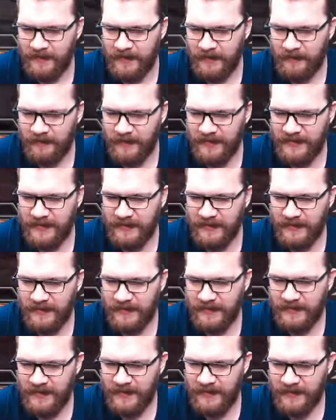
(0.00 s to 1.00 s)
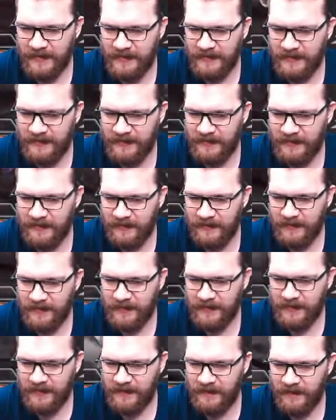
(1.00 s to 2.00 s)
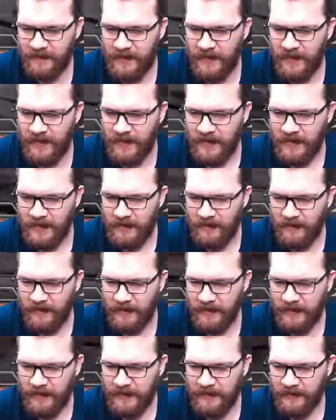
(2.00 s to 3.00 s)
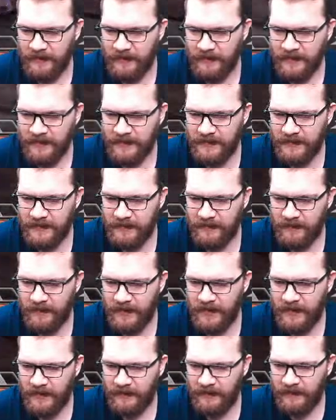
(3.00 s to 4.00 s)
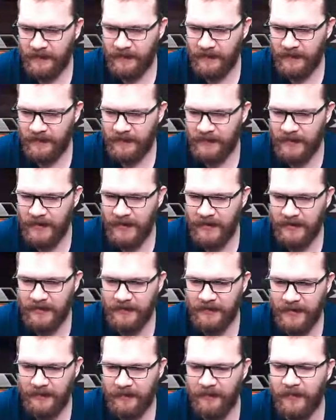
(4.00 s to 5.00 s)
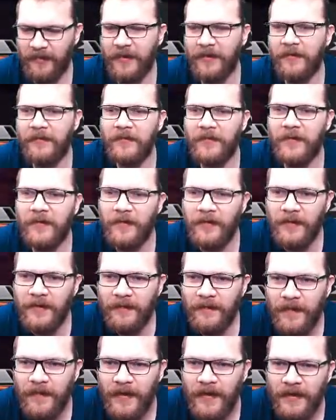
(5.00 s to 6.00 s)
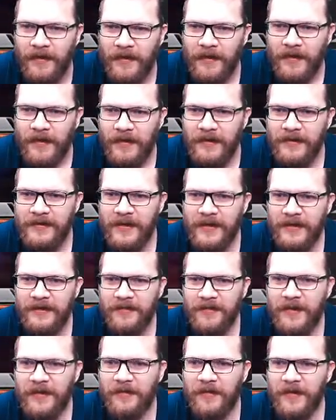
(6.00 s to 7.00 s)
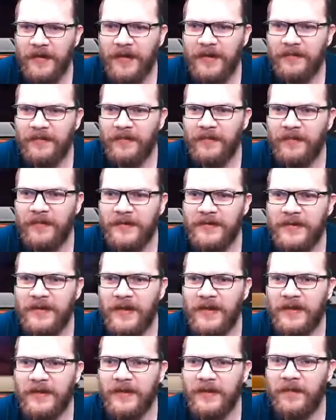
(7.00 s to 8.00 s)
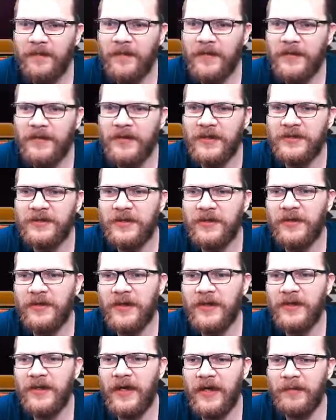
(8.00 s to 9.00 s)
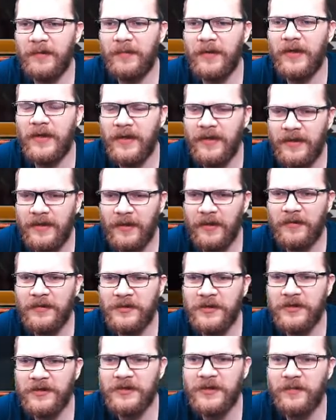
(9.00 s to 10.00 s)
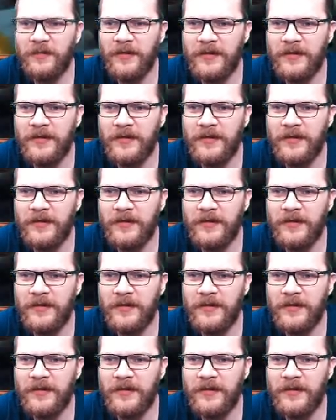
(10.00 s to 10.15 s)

I'm missing that tiger's energy, of course. Oh, wait, I can do this weekend thing. Ah, crap. Whatever. Good enough. Is there 2021 selector? Shang-Chi or Kitty? I'd pick Kitty or Shang-Chi,